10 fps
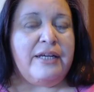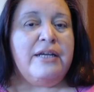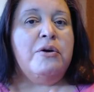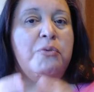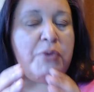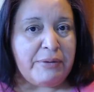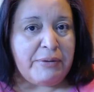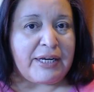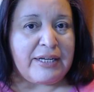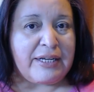we
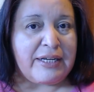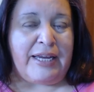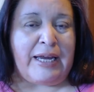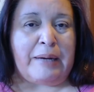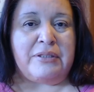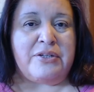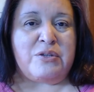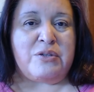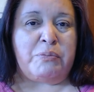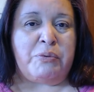recognize that
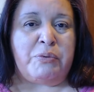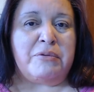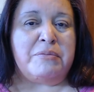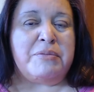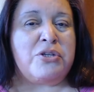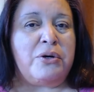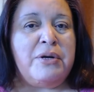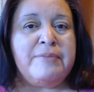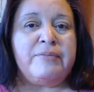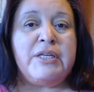capitalism is a problem. And so
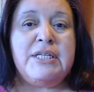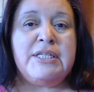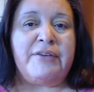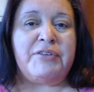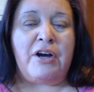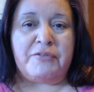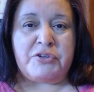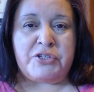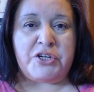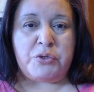you need to have that
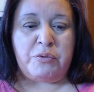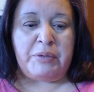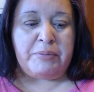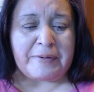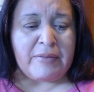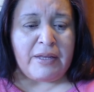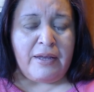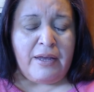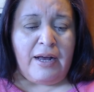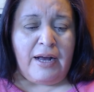conversation with people.
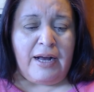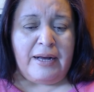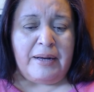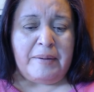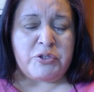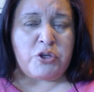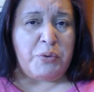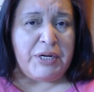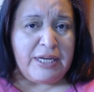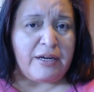Um, so
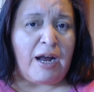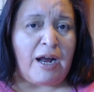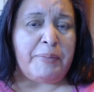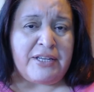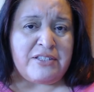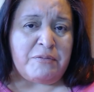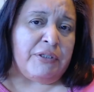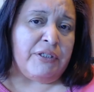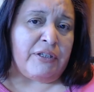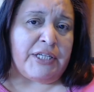we need a comprehensive
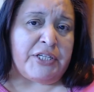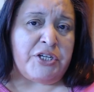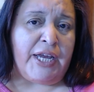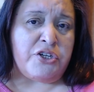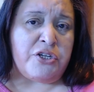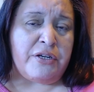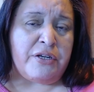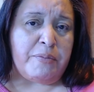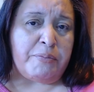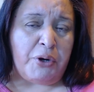political
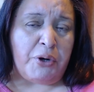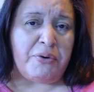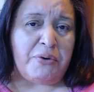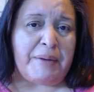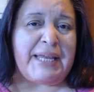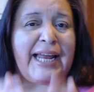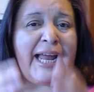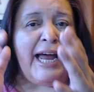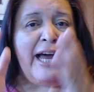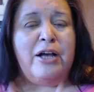education program that
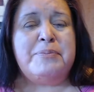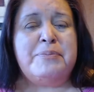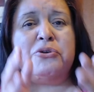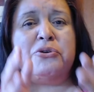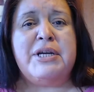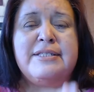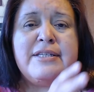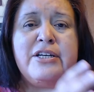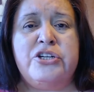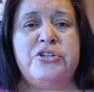helps Greens
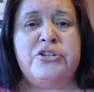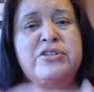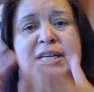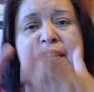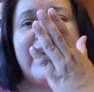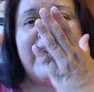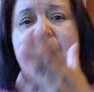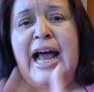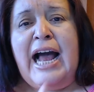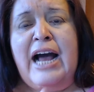understand
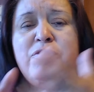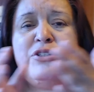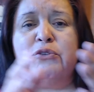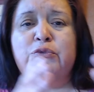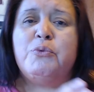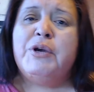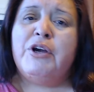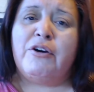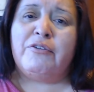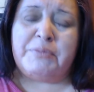how different we
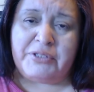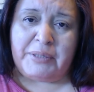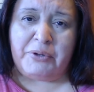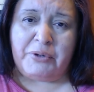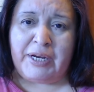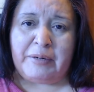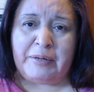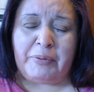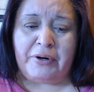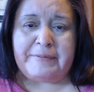are from the Democratic
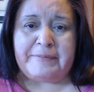Party.